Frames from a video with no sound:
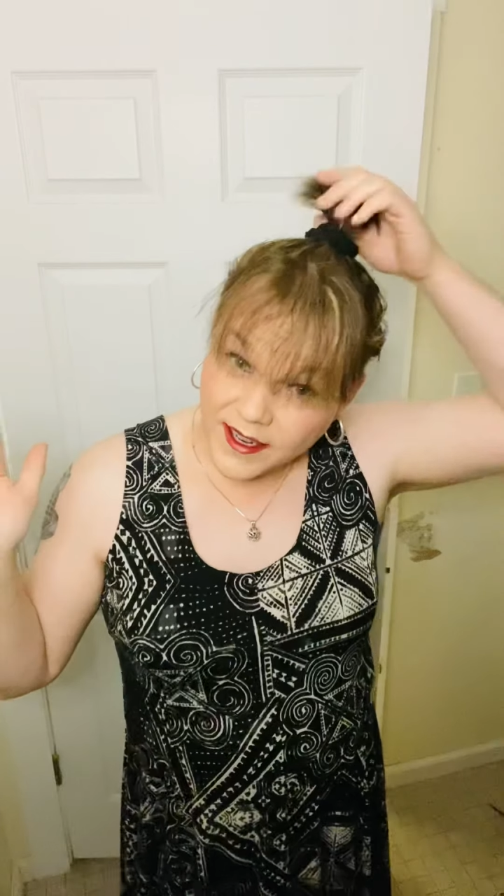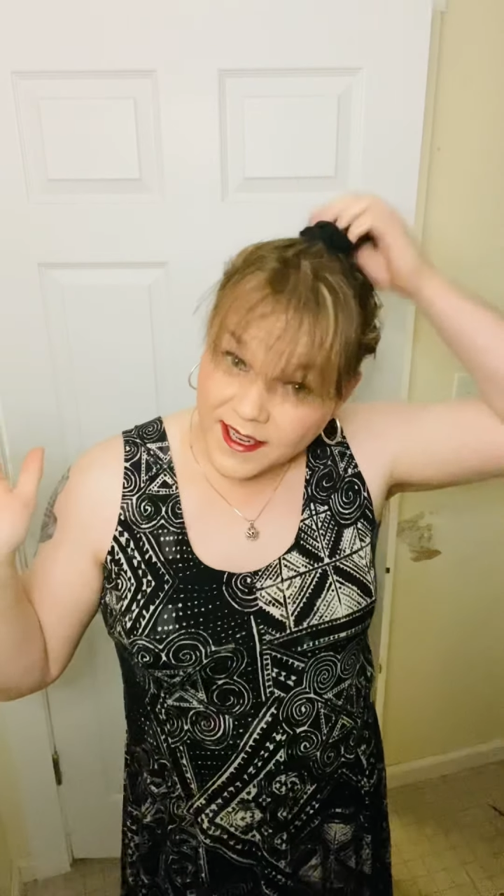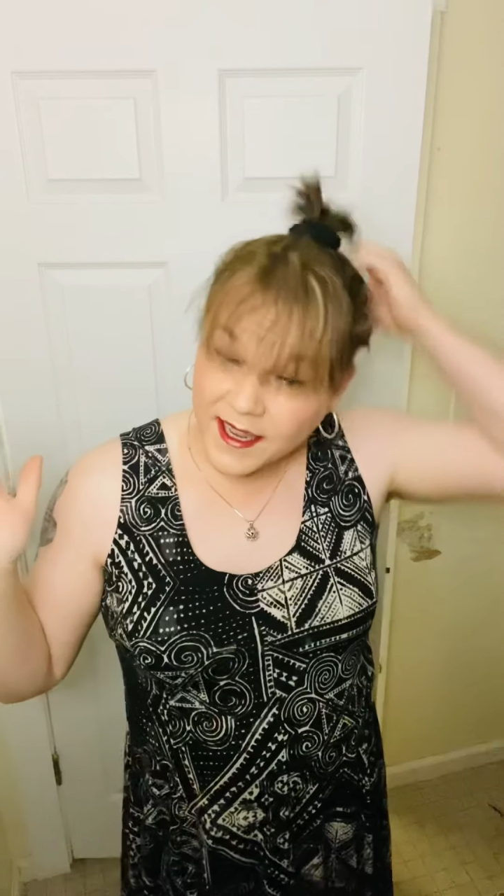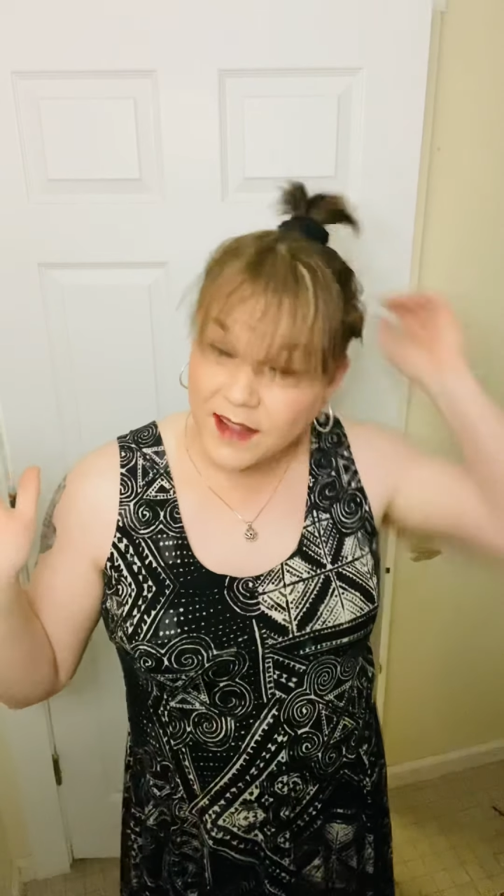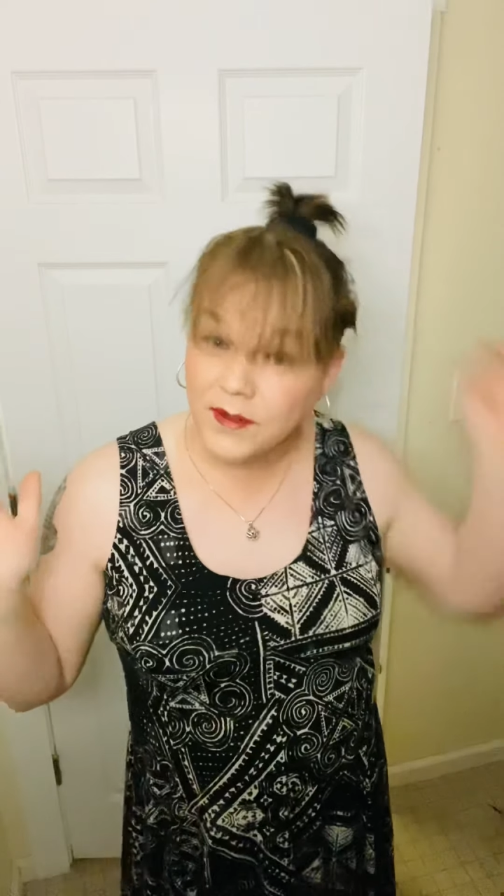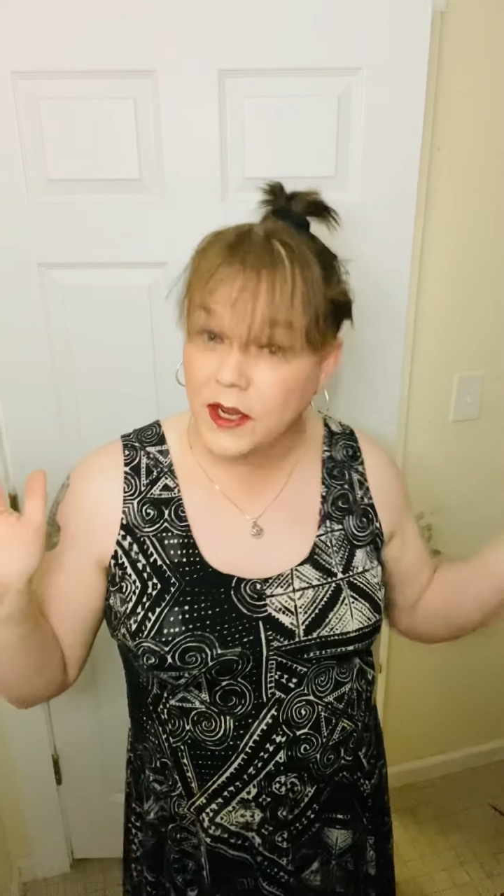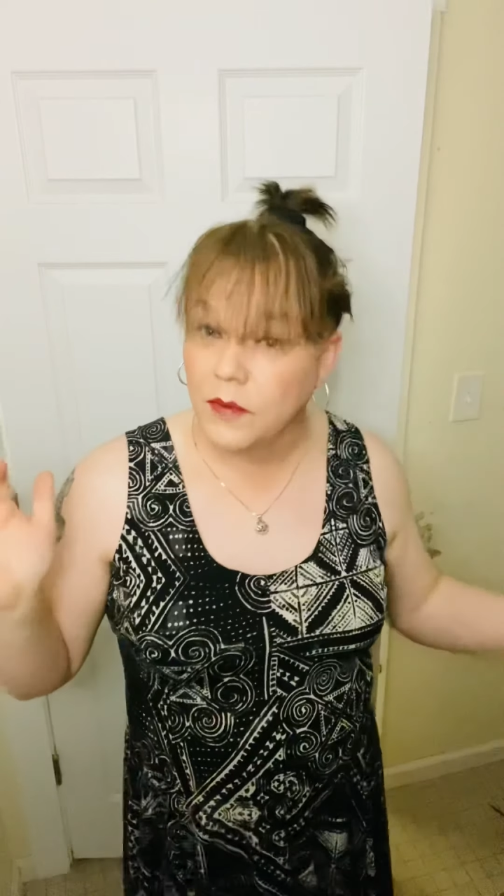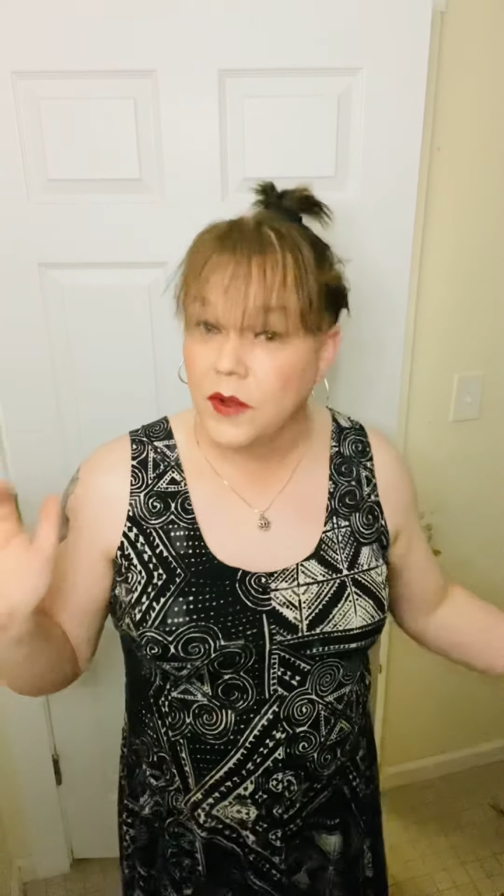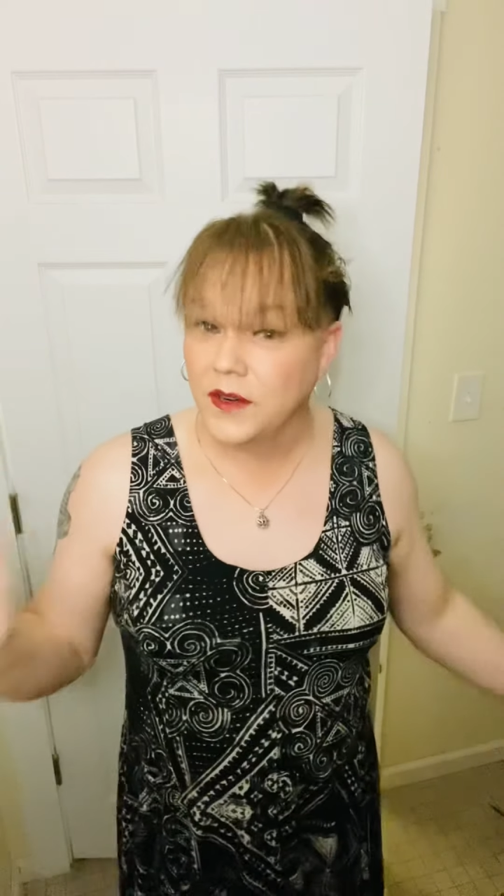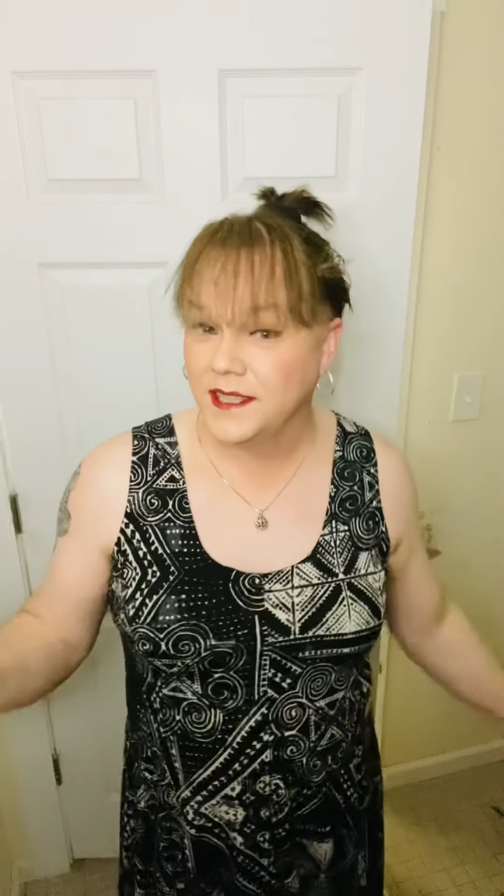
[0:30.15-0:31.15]
I can have my own
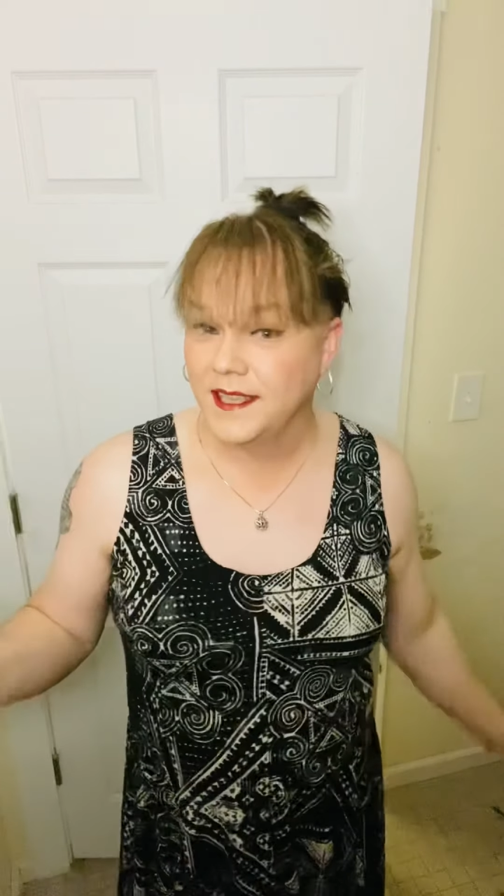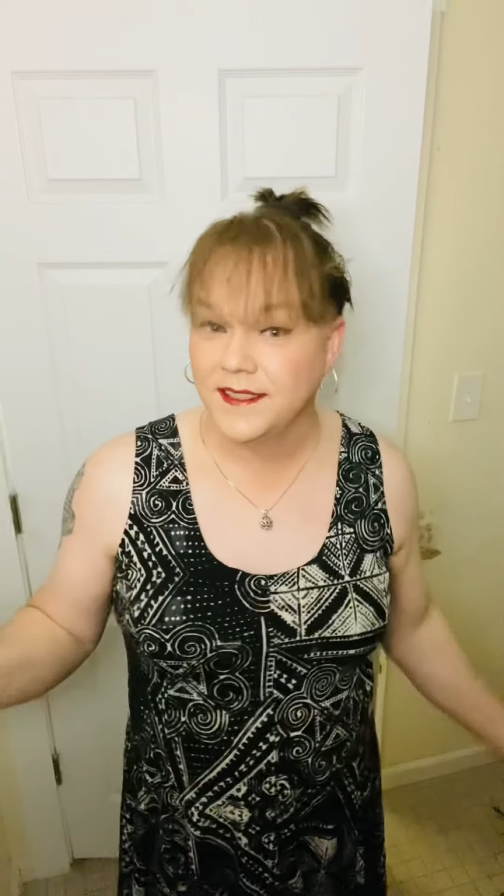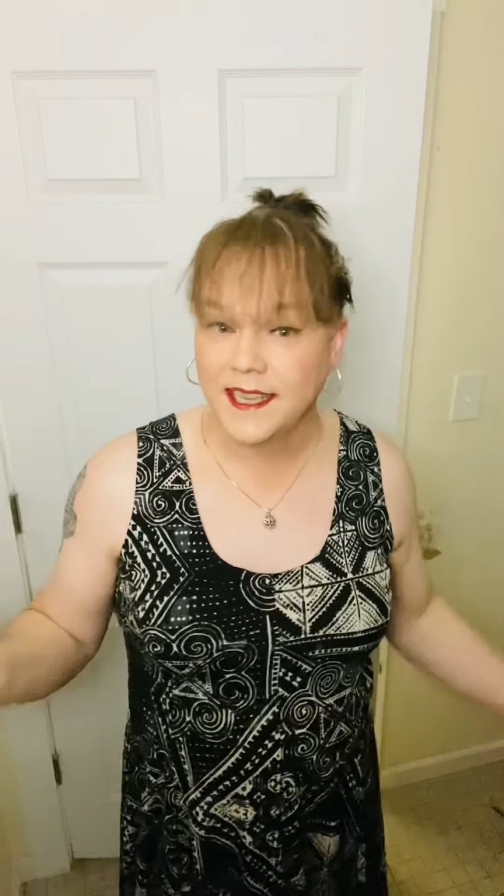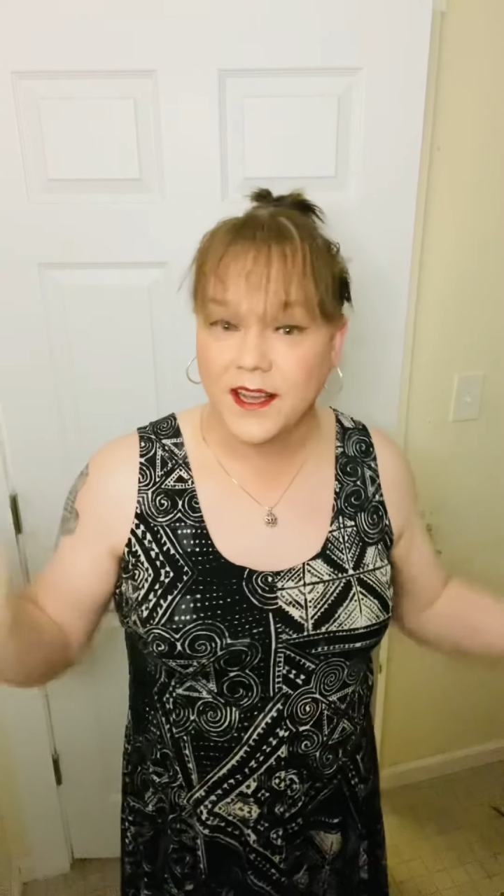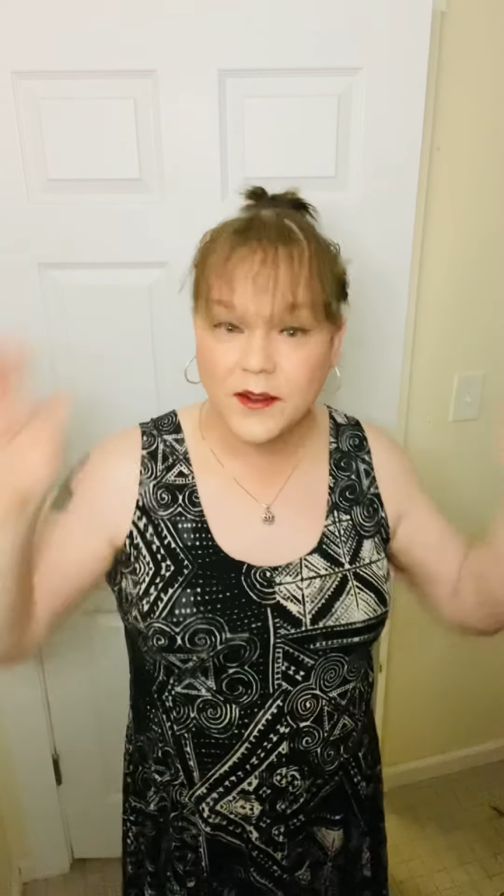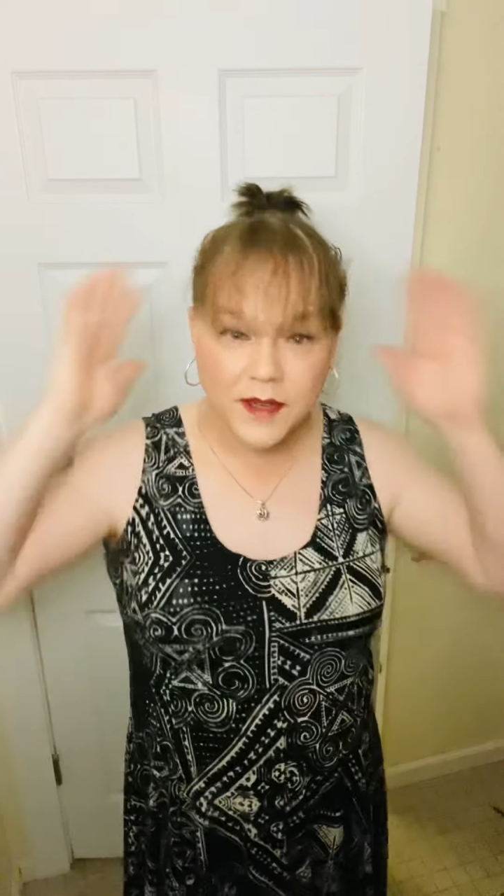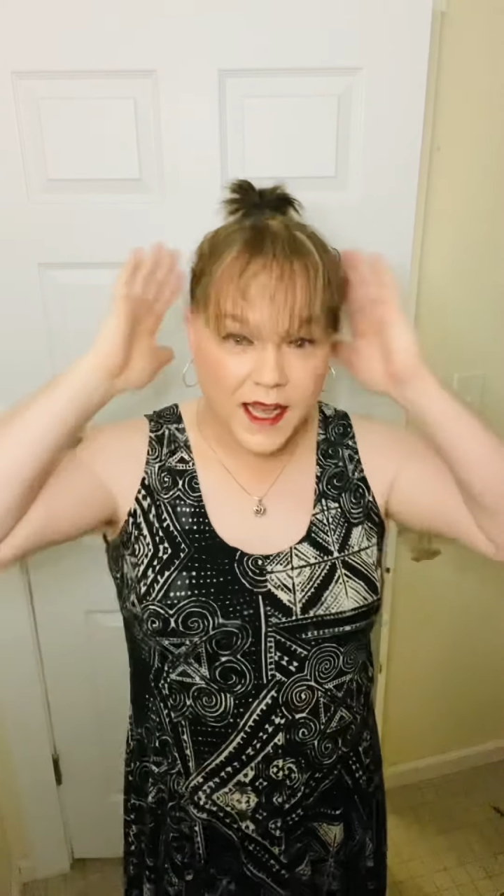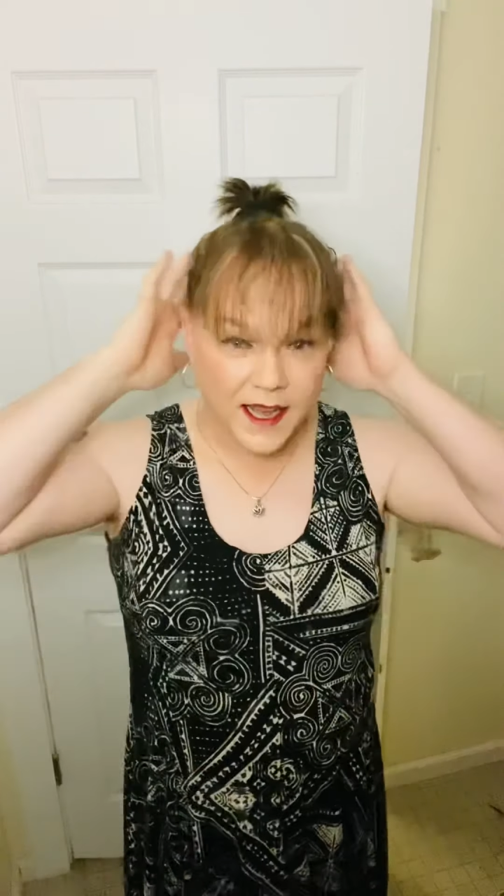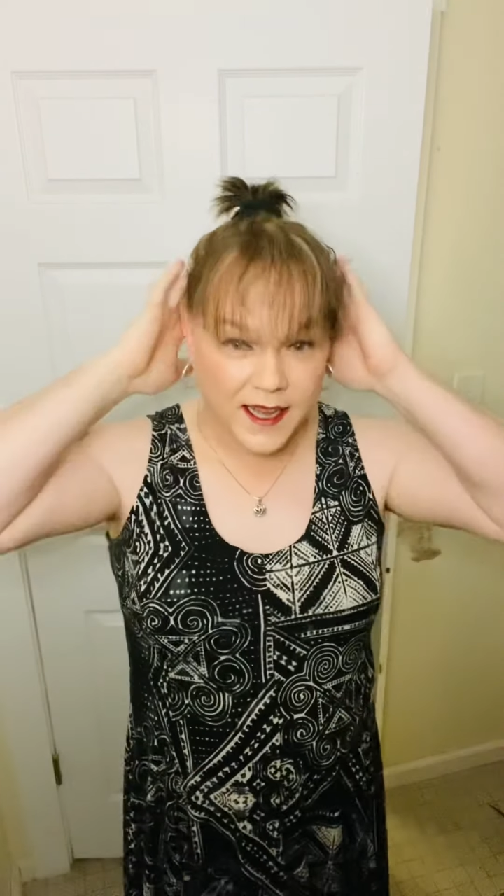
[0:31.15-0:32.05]
ponytail now.